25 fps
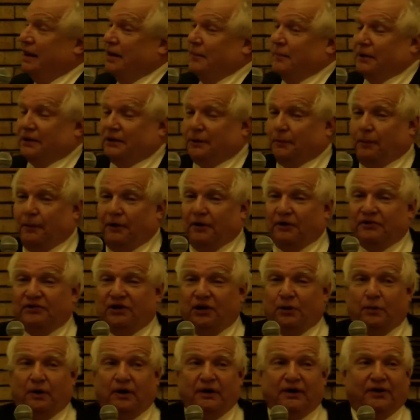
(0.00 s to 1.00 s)
But the
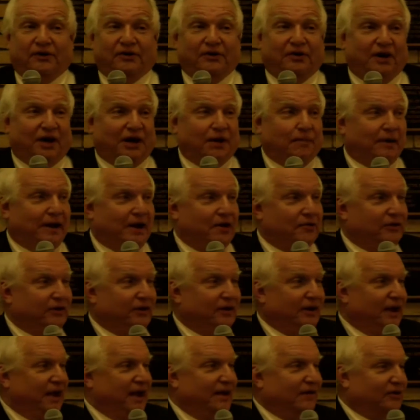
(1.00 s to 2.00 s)
person we're going to talk about
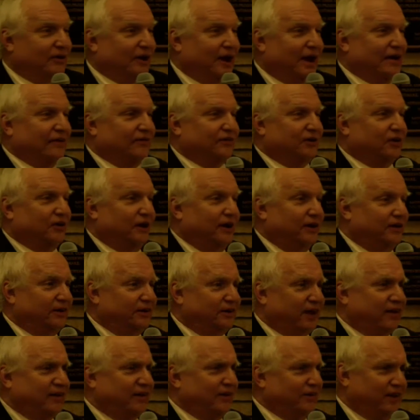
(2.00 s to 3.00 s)
in concentrate, because
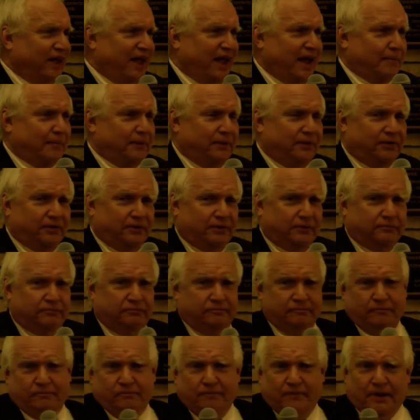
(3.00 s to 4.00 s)
I just happen to,
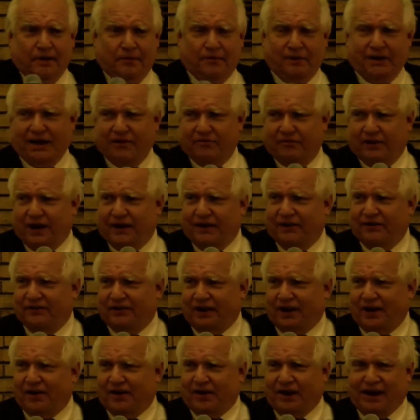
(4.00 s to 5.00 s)
well, I've got his
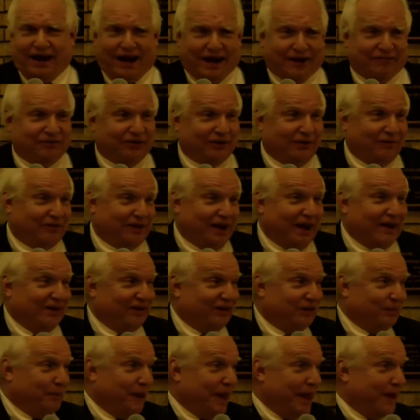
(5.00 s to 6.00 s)
archives. I've got
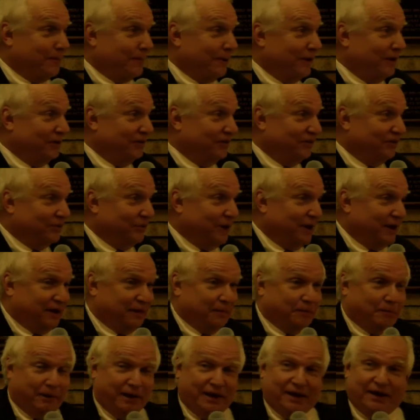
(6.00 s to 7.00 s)
his papers, and so I can
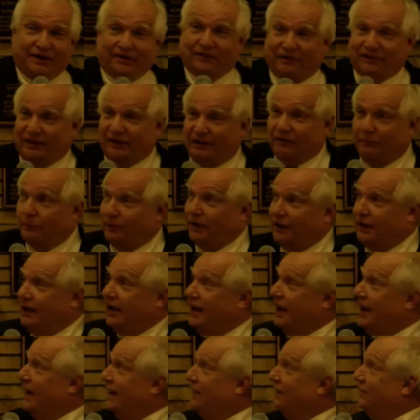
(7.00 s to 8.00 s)
peek and see what he
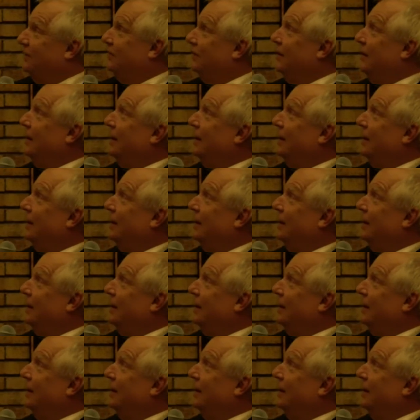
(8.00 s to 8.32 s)
has.